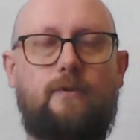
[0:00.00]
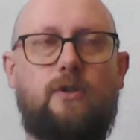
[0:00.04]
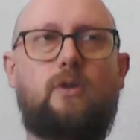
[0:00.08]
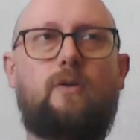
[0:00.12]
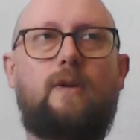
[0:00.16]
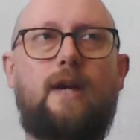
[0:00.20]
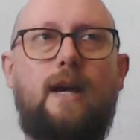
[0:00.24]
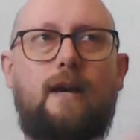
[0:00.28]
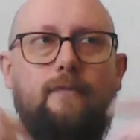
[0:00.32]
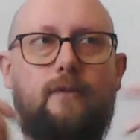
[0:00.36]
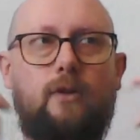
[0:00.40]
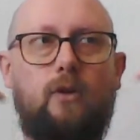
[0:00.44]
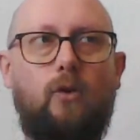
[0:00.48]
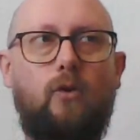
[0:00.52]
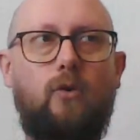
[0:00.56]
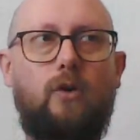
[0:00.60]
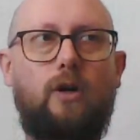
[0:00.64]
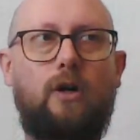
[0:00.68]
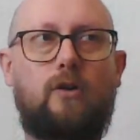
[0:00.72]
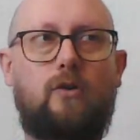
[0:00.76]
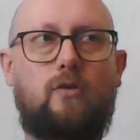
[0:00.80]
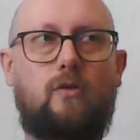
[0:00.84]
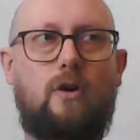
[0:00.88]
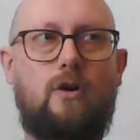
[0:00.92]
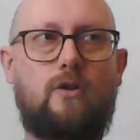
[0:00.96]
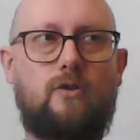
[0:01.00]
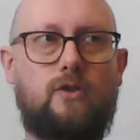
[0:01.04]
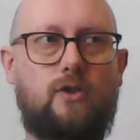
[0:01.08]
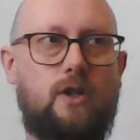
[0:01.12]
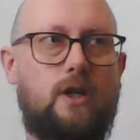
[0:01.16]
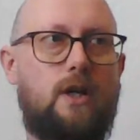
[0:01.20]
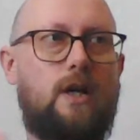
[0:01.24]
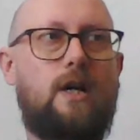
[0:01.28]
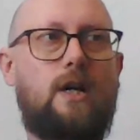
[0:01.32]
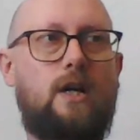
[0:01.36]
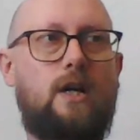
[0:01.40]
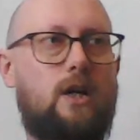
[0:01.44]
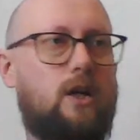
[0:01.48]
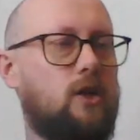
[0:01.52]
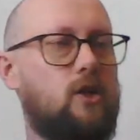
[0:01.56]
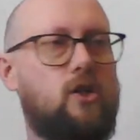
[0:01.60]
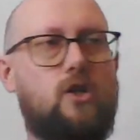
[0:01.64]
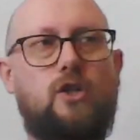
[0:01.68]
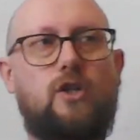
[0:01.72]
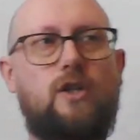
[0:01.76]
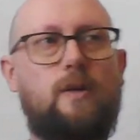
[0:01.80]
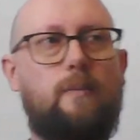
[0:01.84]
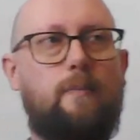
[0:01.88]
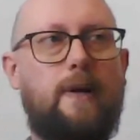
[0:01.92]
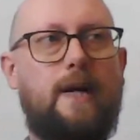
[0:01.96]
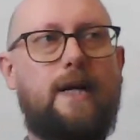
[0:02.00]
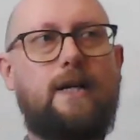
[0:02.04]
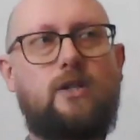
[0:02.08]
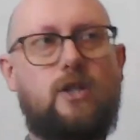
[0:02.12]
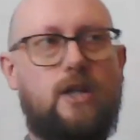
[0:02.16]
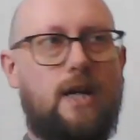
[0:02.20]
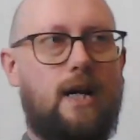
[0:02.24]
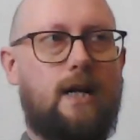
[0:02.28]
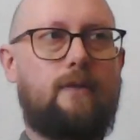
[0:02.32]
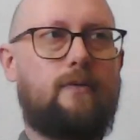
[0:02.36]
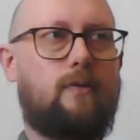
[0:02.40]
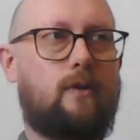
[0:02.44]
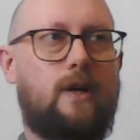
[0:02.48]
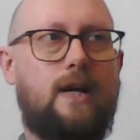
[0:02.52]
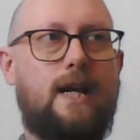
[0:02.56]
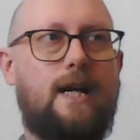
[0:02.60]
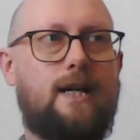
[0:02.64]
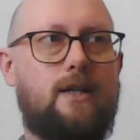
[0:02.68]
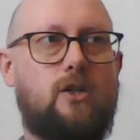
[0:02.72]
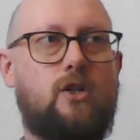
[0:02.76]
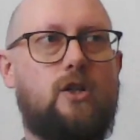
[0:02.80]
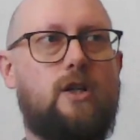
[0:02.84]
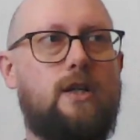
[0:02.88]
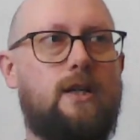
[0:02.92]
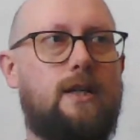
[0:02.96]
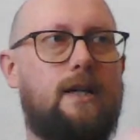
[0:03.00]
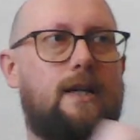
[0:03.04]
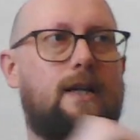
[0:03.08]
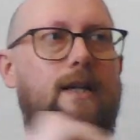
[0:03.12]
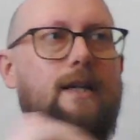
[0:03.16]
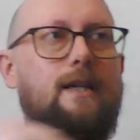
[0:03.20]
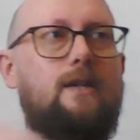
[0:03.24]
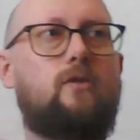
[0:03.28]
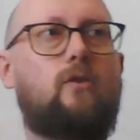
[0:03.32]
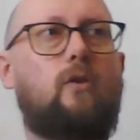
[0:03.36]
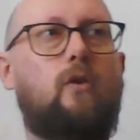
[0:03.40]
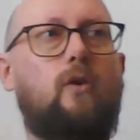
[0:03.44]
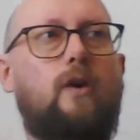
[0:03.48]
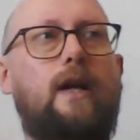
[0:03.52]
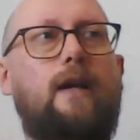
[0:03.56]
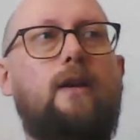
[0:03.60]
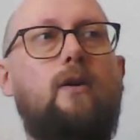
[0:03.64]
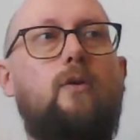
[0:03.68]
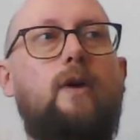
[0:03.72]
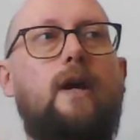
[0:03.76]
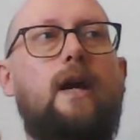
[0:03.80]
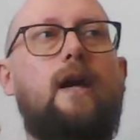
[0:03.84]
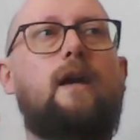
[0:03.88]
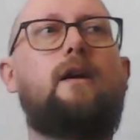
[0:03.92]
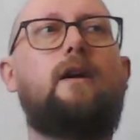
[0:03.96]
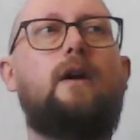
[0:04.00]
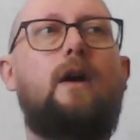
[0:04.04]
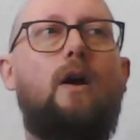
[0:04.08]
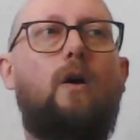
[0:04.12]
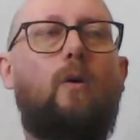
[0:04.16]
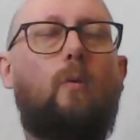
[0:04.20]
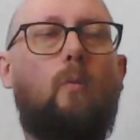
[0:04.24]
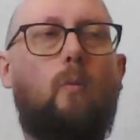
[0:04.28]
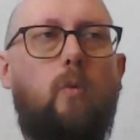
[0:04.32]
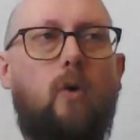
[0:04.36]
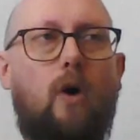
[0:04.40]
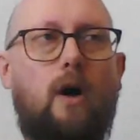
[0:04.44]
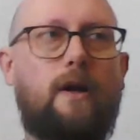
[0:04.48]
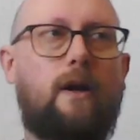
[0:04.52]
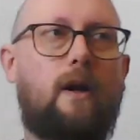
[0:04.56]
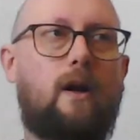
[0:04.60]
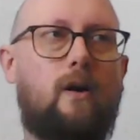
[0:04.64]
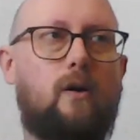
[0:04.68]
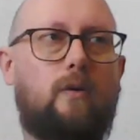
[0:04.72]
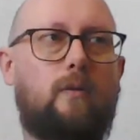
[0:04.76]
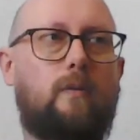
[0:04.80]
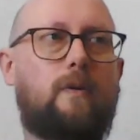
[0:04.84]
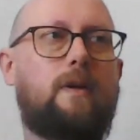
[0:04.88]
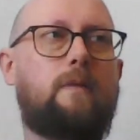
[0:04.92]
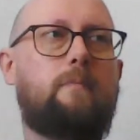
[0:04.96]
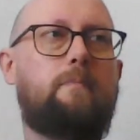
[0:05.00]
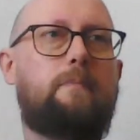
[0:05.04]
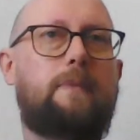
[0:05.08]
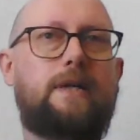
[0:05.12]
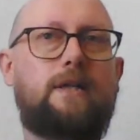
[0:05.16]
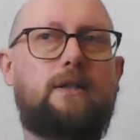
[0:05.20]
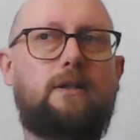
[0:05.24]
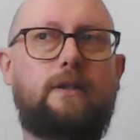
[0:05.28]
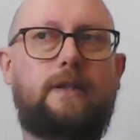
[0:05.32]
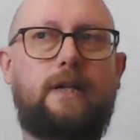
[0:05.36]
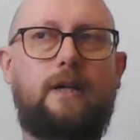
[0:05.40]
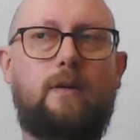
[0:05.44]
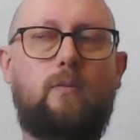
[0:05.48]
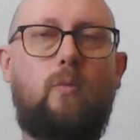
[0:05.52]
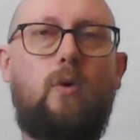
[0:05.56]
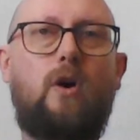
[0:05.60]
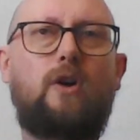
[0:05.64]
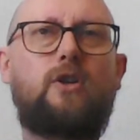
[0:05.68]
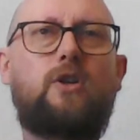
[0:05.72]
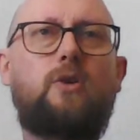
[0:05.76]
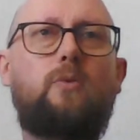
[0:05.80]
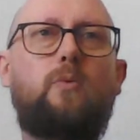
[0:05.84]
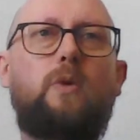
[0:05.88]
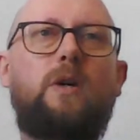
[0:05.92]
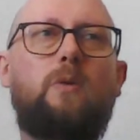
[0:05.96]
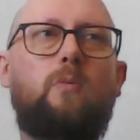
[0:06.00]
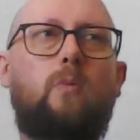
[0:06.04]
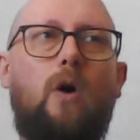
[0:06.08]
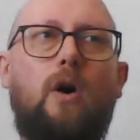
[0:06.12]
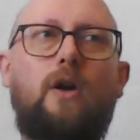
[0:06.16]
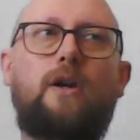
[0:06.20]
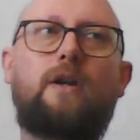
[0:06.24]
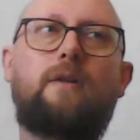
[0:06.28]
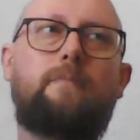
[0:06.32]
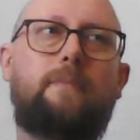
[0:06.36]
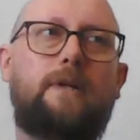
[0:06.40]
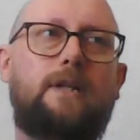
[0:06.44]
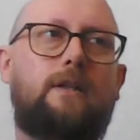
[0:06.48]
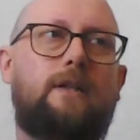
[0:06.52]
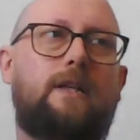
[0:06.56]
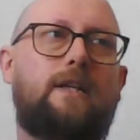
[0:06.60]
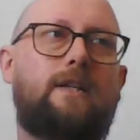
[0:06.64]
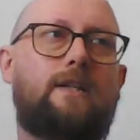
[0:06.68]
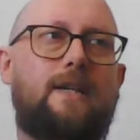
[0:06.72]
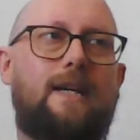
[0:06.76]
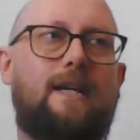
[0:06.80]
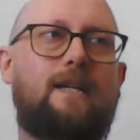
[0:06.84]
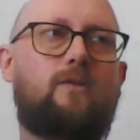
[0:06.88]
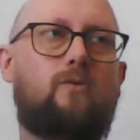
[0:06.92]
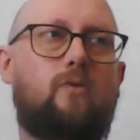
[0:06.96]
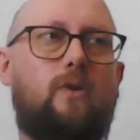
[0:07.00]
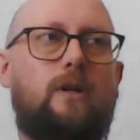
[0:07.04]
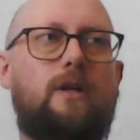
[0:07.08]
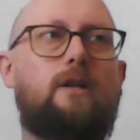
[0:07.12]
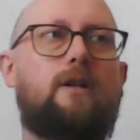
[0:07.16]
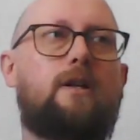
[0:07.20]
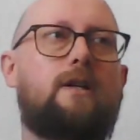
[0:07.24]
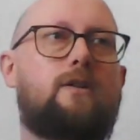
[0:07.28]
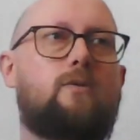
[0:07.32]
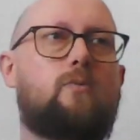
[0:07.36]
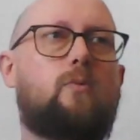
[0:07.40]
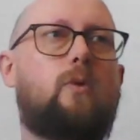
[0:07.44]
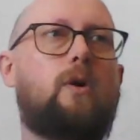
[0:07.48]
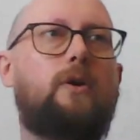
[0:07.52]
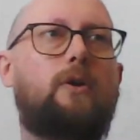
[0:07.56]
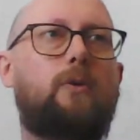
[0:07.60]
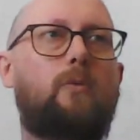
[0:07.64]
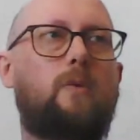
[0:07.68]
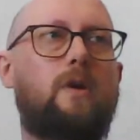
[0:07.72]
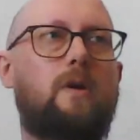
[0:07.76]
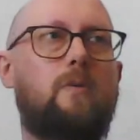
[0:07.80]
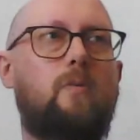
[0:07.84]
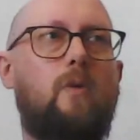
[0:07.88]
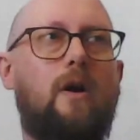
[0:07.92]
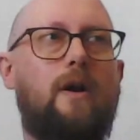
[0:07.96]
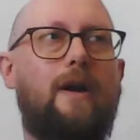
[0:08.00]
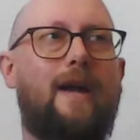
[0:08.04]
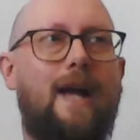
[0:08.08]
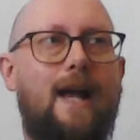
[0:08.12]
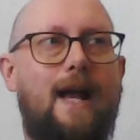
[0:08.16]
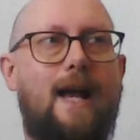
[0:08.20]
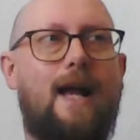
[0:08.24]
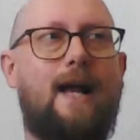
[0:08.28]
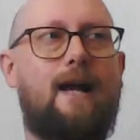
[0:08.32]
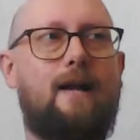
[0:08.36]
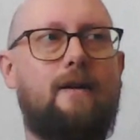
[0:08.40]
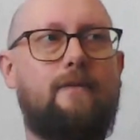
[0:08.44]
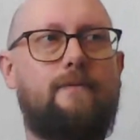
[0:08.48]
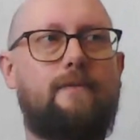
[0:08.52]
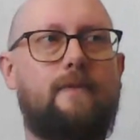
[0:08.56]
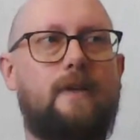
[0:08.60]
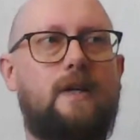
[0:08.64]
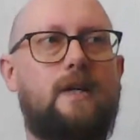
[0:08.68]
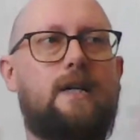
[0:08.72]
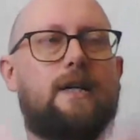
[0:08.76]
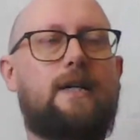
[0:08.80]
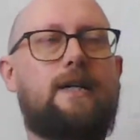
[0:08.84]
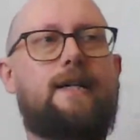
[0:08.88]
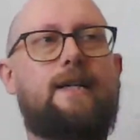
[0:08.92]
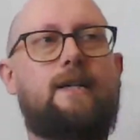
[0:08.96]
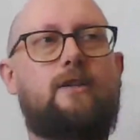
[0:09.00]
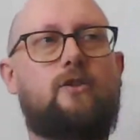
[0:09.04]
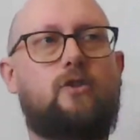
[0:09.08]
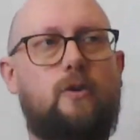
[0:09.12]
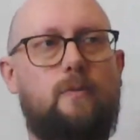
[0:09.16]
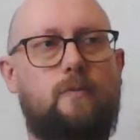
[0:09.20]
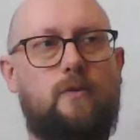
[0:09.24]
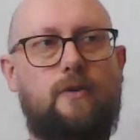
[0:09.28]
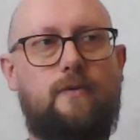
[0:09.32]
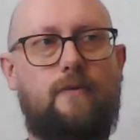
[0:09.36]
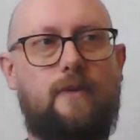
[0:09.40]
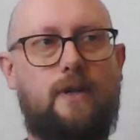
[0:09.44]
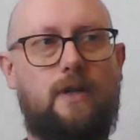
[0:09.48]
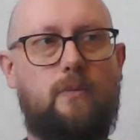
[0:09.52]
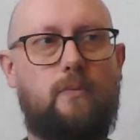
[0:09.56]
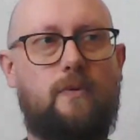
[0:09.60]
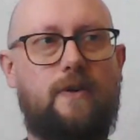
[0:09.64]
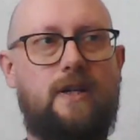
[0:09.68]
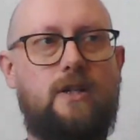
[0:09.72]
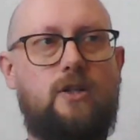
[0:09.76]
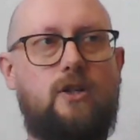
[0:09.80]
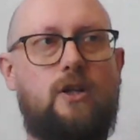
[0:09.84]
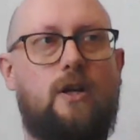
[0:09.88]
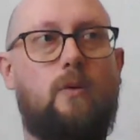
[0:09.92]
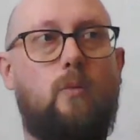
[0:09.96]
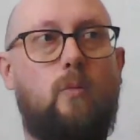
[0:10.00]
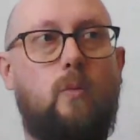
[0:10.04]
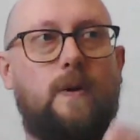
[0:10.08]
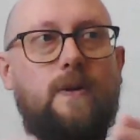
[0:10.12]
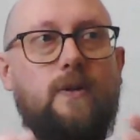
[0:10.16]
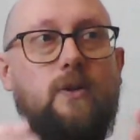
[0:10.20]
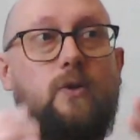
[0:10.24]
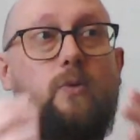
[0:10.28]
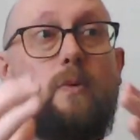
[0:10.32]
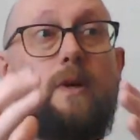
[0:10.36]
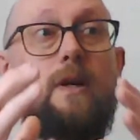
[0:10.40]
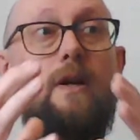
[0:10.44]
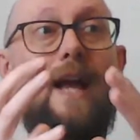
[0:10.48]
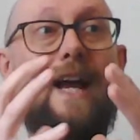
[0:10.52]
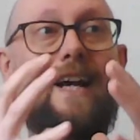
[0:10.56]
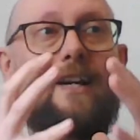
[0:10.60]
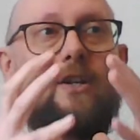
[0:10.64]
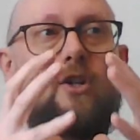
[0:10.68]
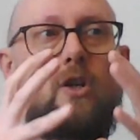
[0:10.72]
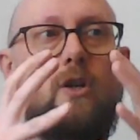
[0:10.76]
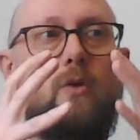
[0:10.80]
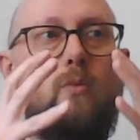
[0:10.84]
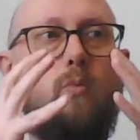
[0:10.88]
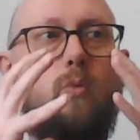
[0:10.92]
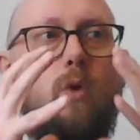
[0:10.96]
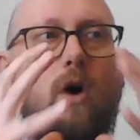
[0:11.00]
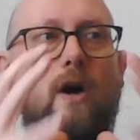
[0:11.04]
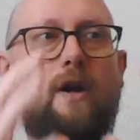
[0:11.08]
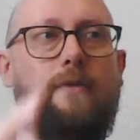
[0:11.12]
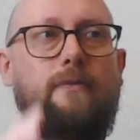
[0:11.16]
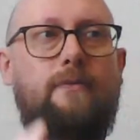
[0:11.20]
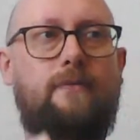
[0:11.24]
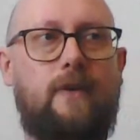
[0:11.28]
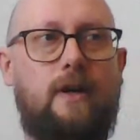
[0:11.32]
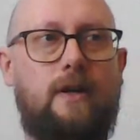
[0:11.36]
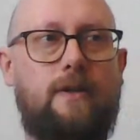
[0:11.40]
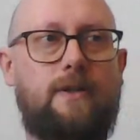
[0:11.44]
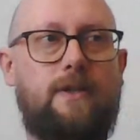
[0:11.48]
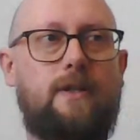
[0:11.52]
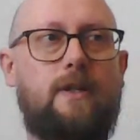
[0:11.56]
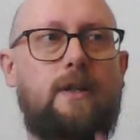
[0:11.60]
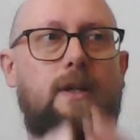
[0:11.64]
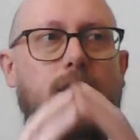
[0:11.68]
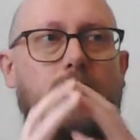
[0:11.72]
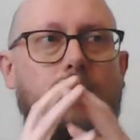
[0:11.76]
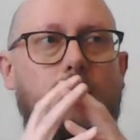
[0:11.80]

So they have to look across just a paycheck for next year. They need to look at, okay, what are we building? What do we want to build in 10, 20 years? What do we want to have in terms of innovation? What do we actually want to fund?